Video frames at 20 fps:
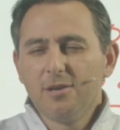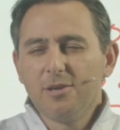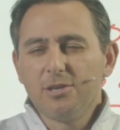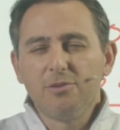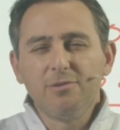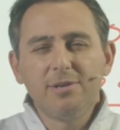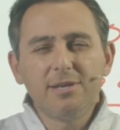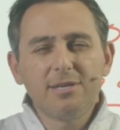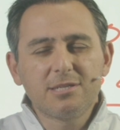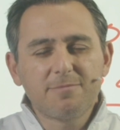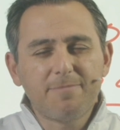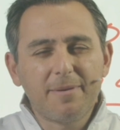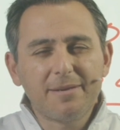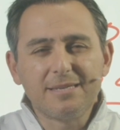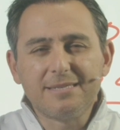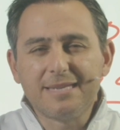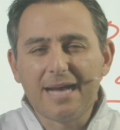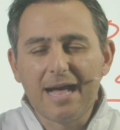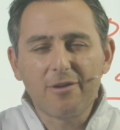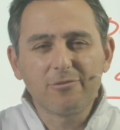You need to spend
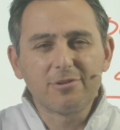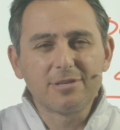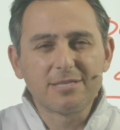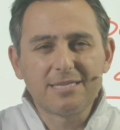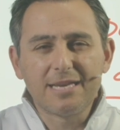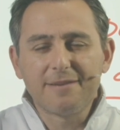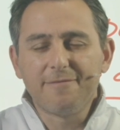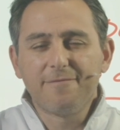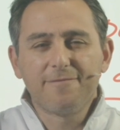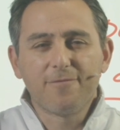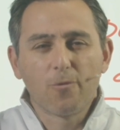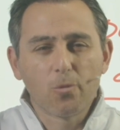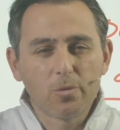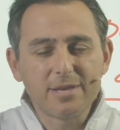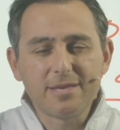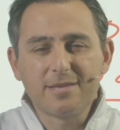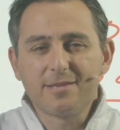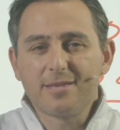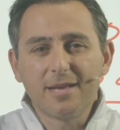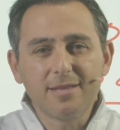$1 to save
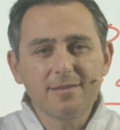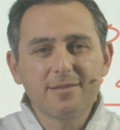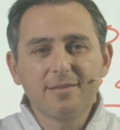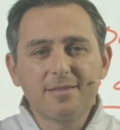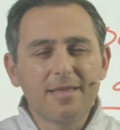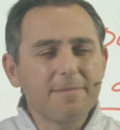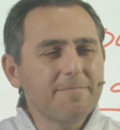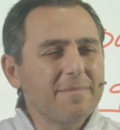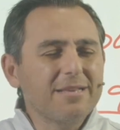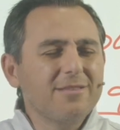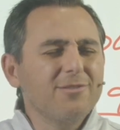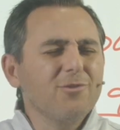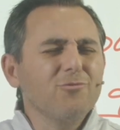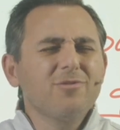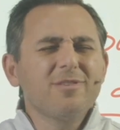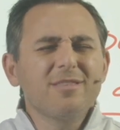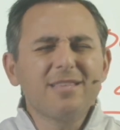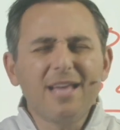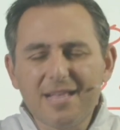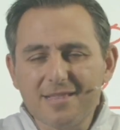40 cents? That makes no
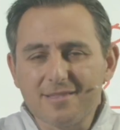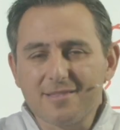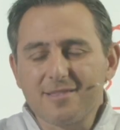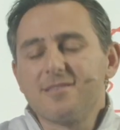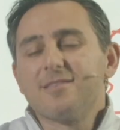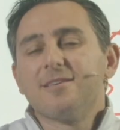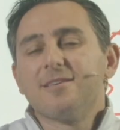sense.